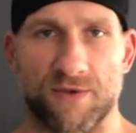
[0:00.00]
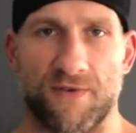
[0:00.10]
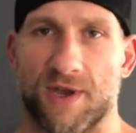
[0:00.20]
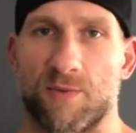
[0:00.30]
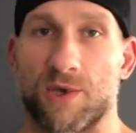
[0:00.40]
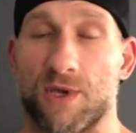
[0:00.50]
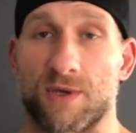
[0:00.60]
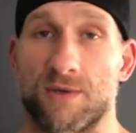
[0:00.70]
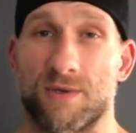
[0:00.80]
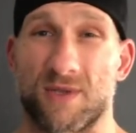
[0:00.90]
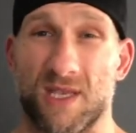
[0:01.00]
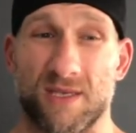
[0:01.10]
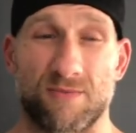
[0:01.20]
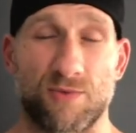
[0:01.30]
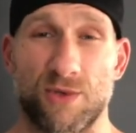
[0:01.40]
I'm just fucking with you.
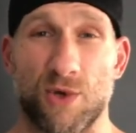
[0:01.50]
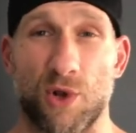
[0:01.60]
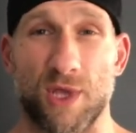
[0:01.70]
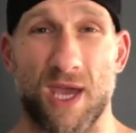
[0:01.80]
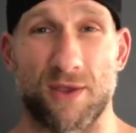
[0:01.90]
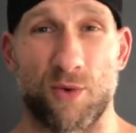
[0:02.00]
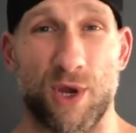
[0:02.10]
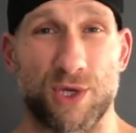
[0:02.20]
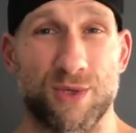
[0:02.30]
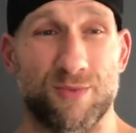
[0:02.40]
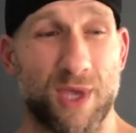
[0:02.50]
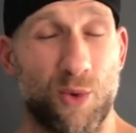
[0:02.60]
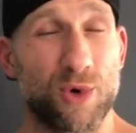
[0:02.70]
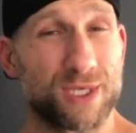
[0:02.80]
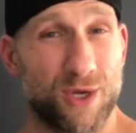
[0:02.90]
That's totally out of the question.
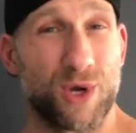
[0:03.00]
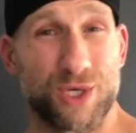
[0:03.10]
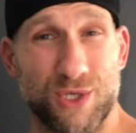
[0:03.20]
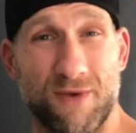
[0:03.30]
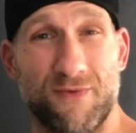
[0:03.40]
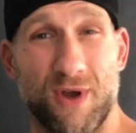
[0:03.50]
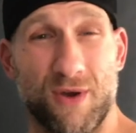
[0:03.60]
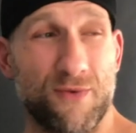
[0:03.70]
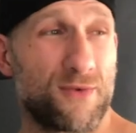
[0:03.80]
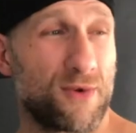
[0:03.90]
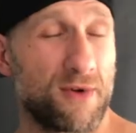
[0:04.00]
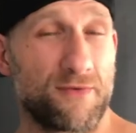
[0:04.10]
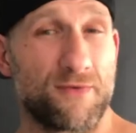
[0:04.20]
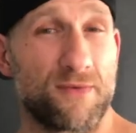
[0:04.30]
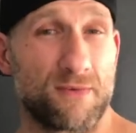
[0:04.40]
That was a question of, of,
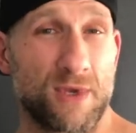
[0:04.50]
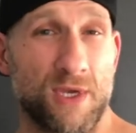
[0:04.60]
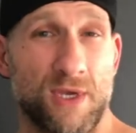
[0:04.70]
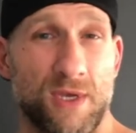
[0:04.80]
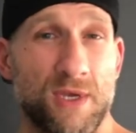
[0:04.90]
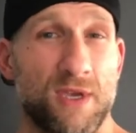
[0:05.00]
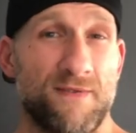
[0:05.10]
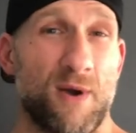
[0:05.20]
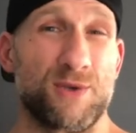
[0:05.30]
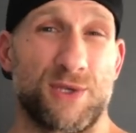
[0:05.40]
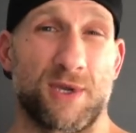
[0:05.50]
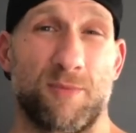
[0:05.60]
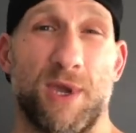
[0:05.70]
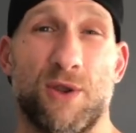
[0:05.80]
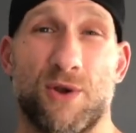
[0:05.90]
of if I was gonna
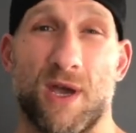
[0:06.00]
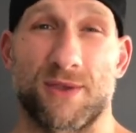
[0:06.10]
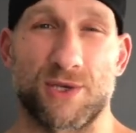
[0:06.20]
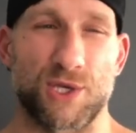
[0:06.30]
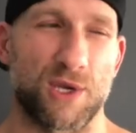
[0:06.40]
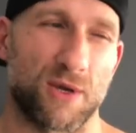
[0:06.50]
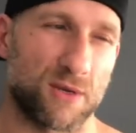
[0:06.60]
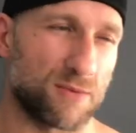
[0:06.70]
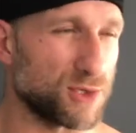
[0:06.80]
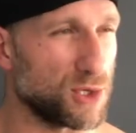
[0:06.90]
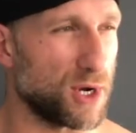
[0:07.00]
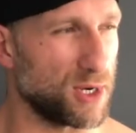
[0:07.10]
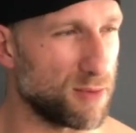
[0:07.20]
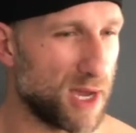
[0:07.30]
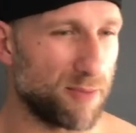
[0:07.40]
compete or not this year and was
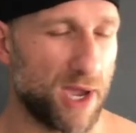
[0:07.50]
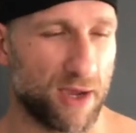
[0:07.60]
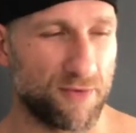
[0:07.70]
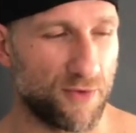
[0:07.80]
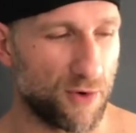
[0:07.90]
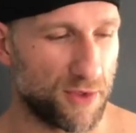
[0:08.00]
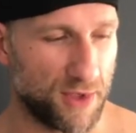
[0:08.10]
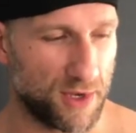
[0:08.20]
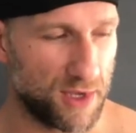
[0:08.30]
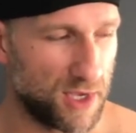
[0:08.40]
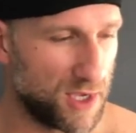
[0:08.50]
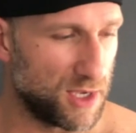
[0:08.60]
talking about it back and forth and